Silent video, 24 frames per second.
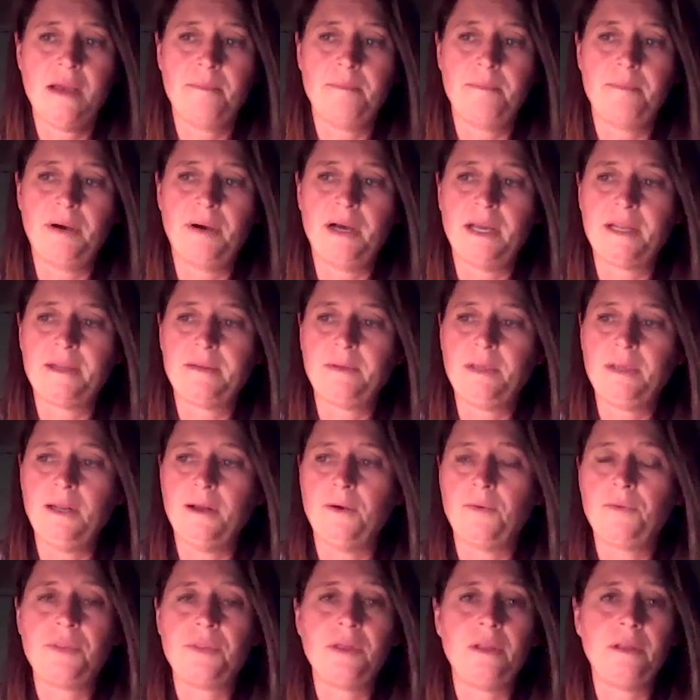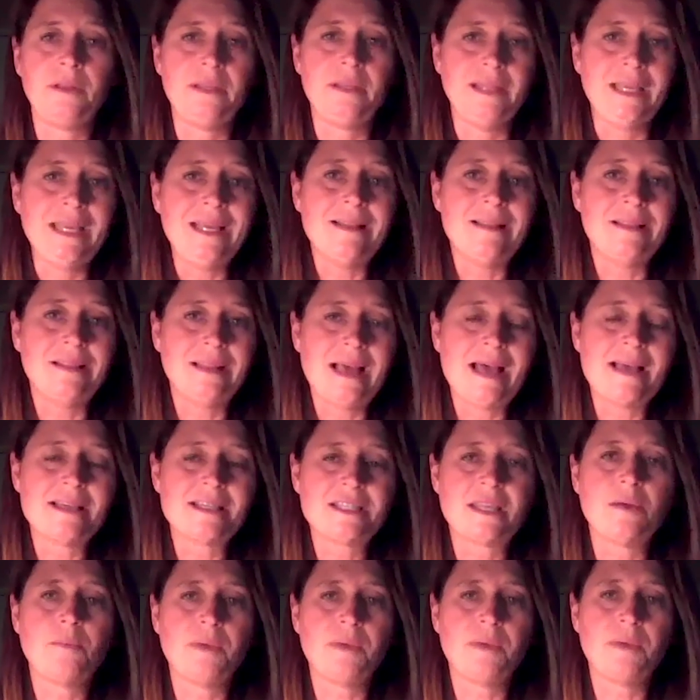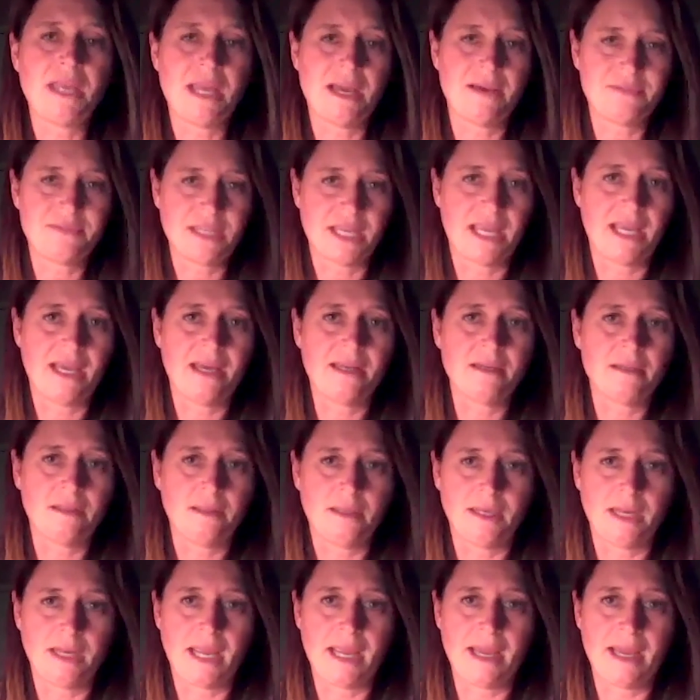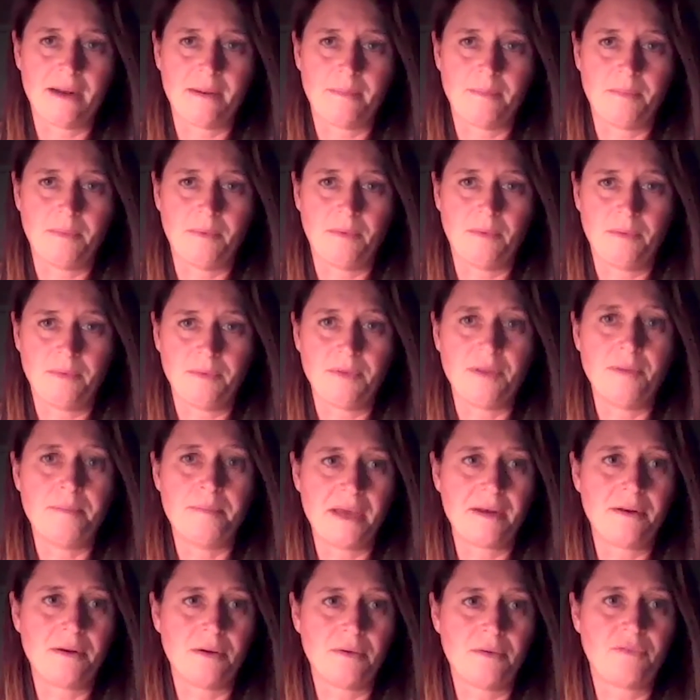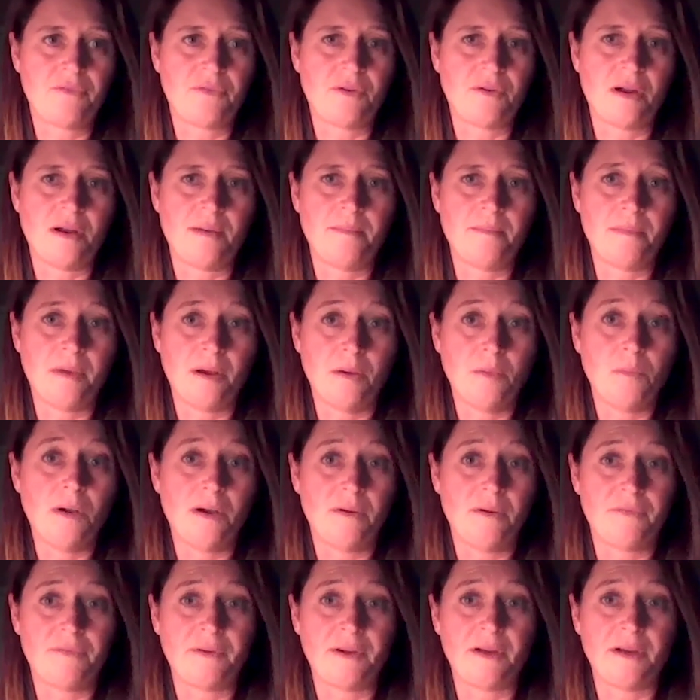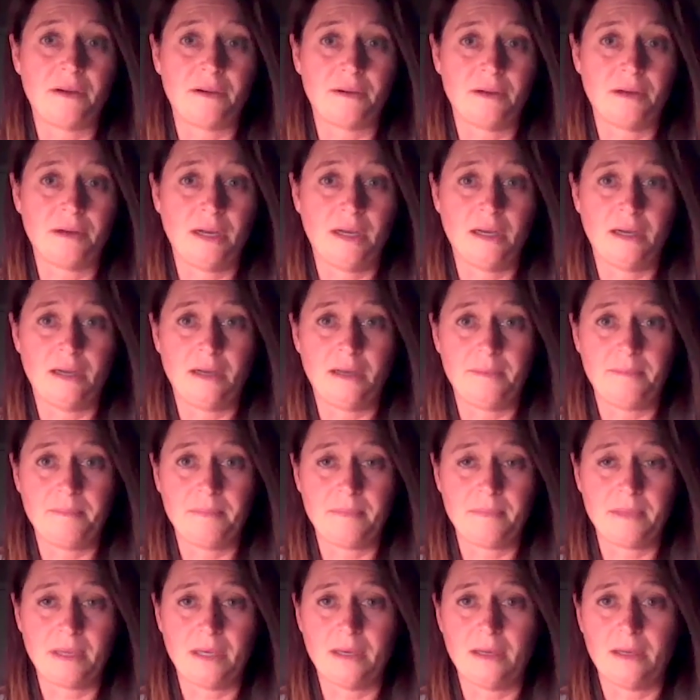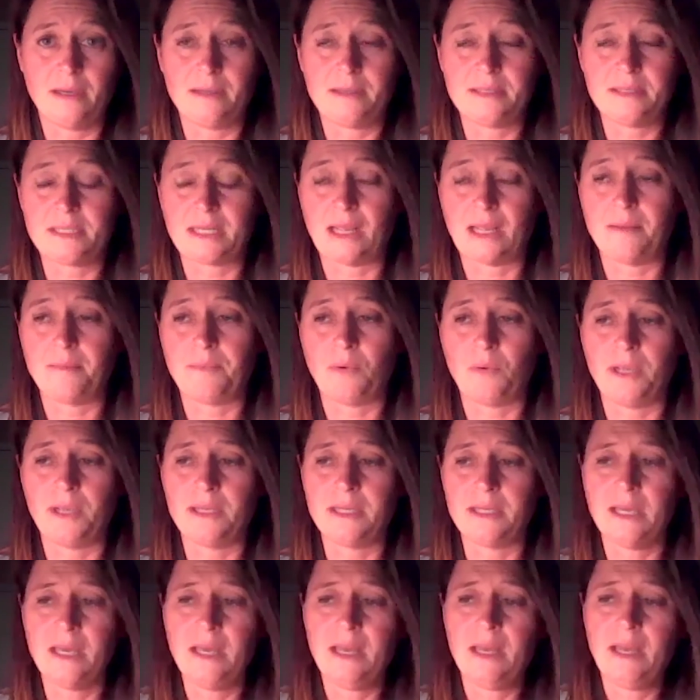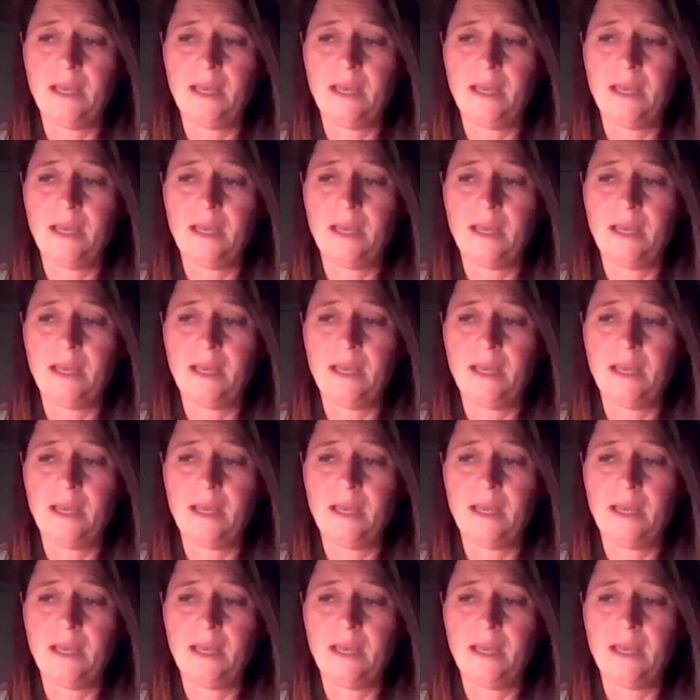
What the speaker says: But the less that we have to handle an animal, the better from a welfare standpoint.